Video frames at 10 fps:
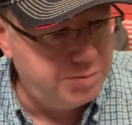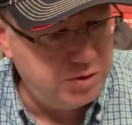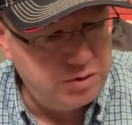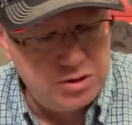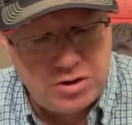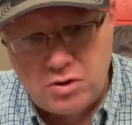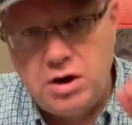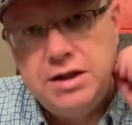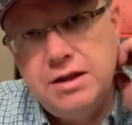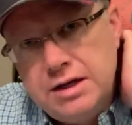you
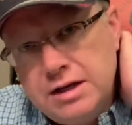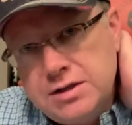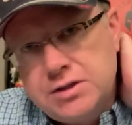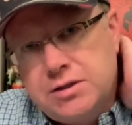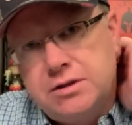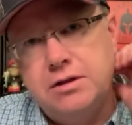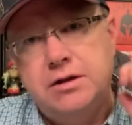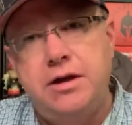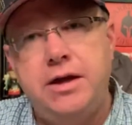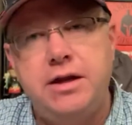enjoyed this.
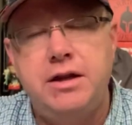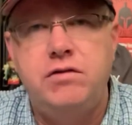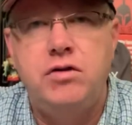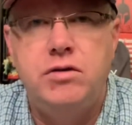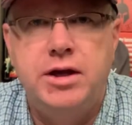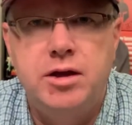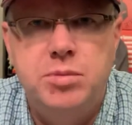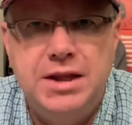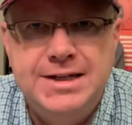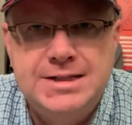And if you did,
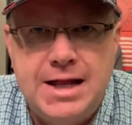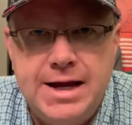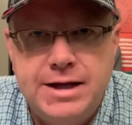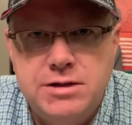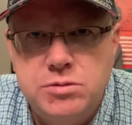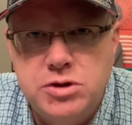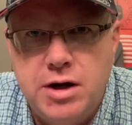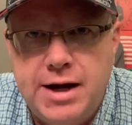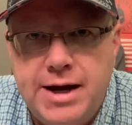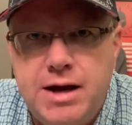please like and
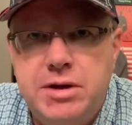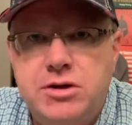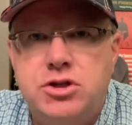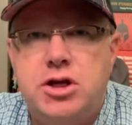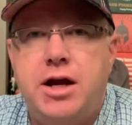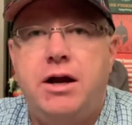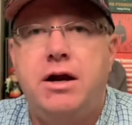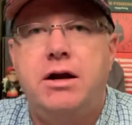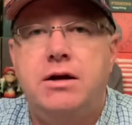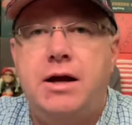subscribe and
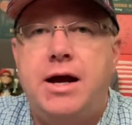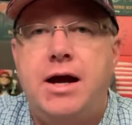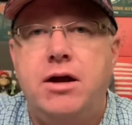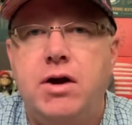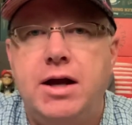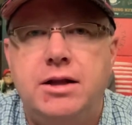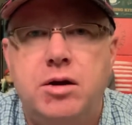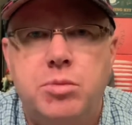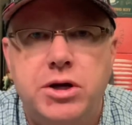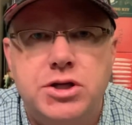share. I greatly
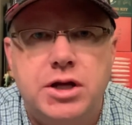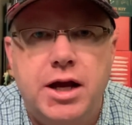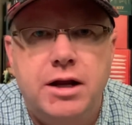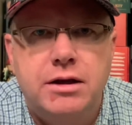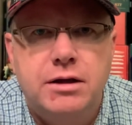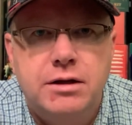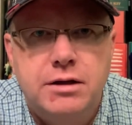appreciate it.